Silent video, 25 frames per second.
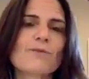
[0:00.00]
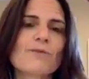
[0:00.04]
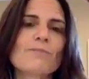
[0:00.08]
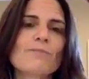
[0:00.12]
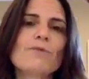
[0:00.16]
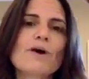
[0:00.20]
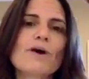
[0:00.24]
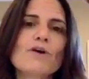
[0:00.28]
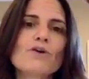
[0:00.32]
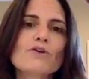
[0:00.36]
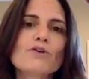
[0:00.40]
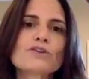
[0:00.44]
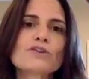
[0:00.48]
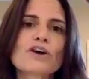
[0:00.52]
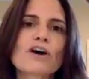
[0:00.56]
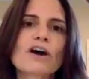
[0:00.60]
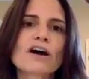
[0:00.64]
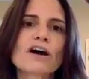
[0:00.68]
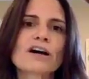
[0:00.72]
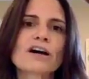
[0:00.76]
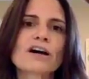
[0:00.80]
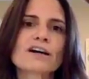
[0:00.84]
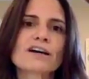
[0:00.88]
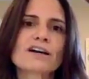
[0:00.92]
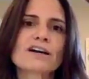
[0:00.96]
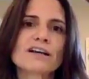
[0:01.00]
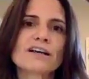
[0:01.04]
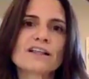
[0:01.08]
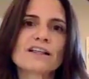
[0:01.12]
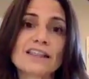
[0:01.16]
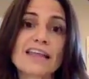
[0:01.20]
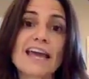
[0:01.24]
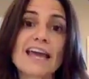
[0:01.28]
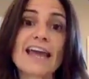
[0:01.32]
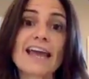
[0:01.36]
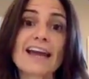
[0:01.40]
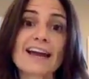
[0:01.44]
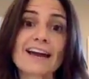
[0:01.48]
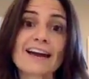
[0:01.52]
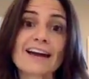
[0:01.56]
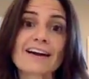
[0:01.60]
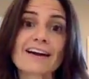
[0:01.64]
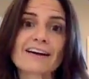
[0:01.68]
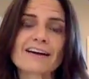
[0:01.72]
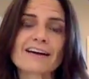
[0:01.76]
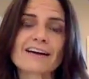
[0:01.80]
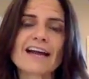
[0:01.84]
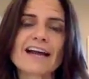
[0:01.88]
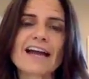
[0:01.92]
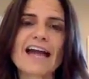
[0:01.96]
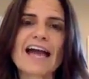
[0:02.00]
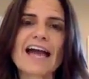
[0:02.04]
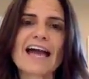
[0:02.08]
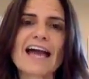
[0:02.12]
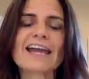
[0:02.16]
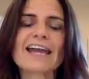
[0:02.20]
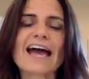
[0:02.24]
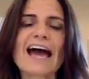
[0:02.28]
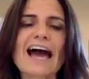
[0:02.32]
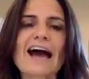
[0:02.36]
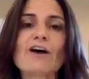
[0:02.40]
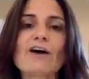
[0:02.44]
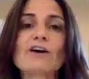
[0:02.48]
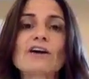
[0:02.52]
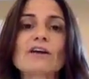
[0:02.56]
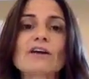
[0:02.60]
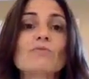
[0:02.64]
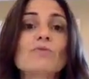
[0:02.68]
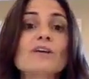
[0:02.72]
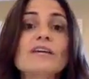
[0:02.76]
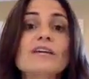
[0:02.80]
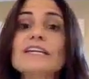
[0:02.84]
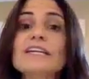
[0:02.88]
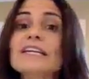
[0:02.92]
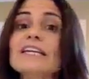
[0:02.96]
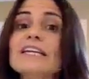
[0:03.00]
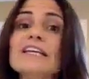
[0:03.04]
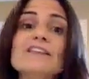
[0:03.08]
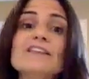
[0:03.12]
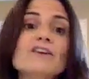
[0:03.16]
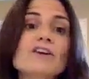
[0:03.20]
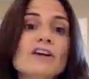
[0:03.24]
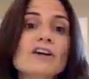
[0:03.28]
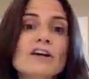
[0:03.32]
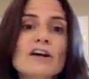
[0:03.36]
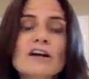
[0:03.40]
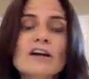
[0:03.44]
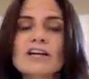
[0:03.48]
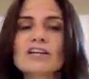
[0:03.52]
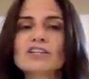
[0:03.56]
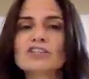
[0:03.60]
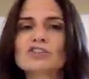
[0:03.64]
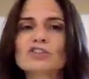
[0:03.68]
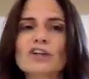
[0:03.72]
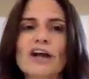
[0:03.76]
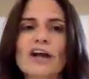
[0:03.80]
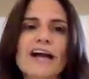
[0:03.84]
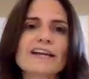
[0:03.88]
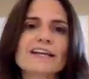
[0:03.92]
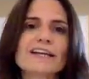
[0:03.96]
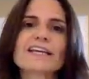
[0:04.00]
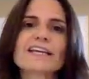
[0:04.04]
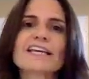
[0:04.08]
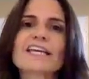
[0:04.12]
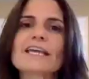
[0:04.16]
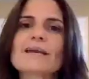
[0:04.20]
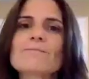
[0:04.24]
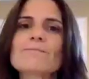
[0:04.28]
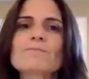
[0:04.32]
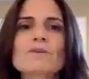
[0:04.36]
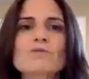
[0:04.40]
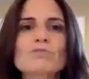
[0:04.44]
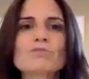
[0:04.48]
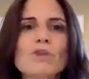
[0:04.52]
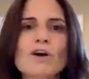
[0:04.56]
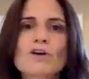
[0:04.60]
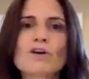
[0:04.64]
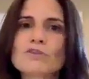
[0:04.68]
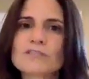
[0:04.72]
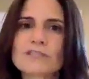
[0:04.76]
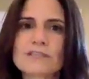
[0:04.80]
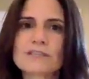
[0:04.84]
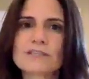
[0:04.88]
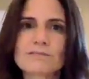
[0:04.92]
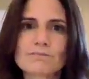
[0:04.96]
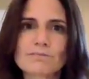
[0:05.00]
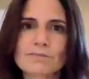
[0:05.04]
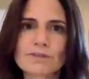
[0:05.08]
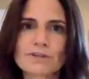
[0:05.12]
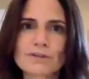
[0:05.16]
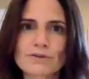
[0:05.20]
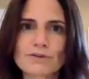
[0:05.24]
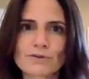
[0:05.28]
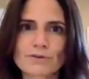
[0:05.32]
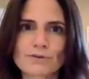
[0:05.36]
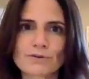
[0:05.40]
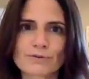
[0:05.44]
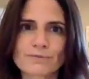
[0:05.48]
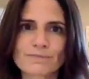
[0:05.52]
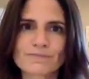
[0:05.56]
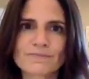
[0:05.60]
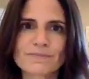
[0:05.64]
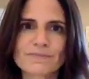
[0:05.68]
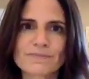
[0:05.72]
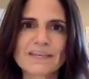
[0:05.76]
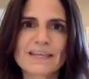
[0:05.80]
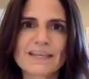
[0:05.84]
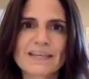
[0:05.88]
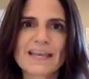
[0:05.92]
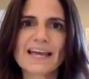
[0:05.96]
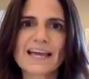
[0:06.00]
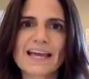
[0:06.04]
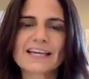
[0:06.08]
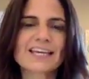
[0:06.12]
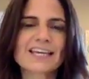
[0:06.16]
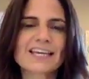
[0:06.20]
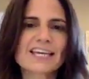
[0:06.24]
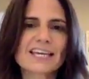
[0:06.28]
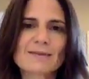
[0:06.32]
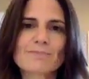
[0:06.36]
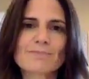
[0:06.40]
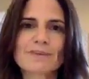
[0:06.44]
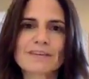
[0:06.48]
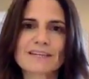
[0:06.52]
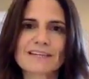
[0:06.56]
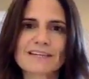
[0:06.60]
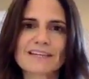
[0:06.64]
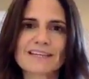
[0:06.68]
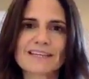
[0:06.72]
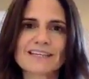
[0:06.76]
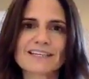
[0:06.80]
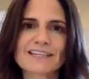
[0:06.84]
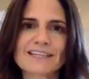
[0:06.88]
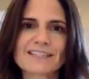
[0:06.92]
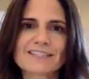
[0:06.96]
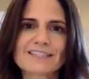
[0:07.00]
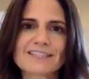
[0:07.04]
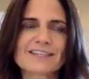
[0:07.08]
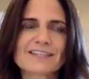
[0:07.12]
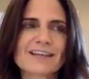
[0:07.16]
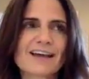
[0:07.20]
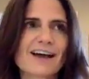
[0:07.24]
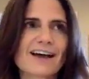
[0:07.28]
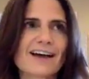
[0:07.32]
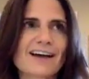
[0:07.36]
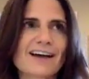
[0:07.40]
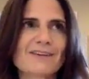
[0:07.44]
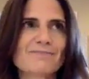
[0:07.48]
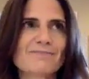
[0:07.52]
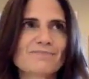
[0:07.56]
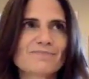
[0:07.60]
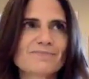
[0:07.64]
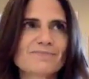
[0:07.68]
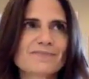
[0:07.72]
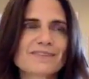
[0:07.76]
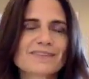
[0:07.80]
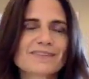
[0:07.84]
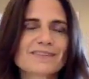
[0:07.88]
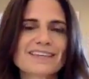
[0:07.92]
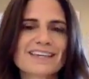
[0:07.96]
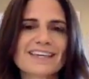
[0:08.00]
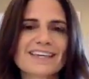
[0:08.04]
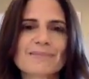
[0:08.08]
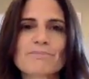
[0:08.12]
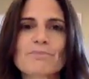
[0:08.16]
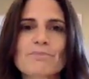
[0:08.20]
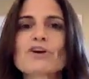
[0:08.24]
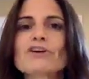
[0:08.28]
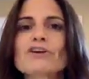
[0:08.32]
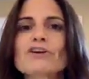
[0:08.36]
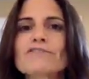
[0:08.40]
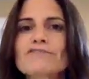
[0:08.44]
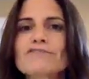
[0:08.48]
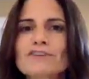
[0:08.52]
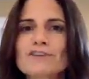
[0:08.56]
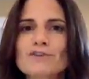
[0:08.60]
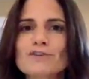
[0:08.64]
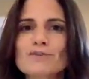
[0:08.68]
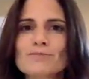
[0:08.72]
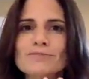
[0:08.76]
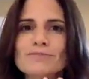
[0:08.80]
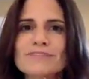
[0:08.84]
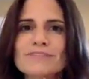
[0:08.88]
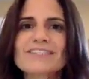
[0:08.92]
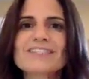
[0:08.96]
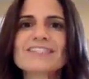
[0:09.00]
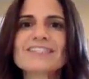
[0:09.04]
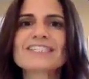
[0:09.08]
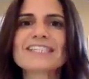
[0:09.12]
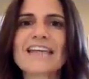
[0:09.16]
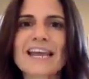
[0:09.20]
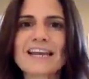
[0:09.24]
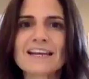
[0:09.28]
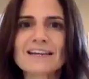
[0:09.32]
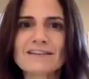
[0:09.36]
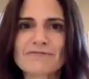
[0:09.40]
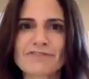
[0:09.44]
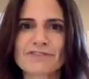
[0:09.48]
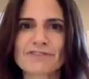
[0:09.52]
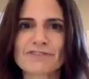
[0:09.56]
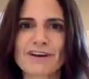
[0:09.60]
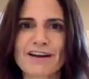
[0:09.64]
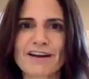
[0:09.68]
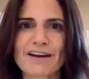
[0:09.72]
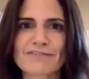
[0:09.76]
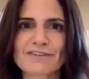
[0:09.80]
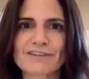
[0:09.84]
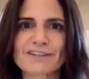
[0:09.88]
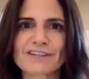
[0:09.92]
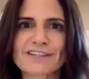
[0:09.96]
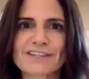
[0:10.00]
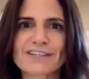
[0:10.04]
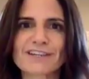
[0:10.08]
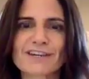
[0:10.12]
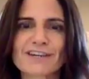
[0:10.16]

Both are there. And how can we neither try to keep the rose in bloom and keep it in its a perfumed state forever?